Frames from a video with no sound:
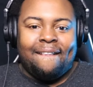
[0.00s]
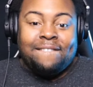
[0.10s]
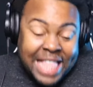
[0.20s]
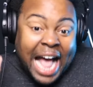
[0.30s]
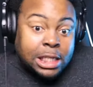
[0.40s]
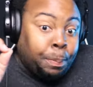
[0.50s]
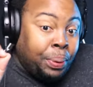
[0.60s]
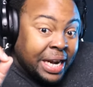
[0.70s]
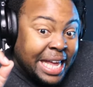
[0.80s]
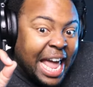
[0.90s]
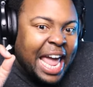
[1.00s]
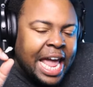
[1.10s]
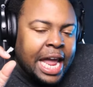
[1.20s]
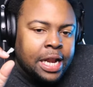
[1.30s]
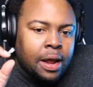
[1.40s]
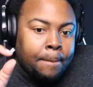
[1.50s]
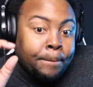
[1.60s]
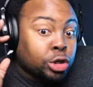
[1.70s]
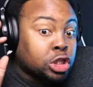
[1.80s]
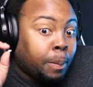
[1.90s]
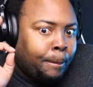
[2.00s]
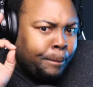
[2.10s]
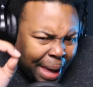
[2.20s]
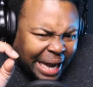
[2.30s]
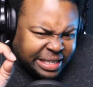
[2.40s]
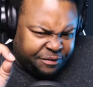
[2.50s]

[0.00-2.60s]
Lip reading: That's putting it in perspective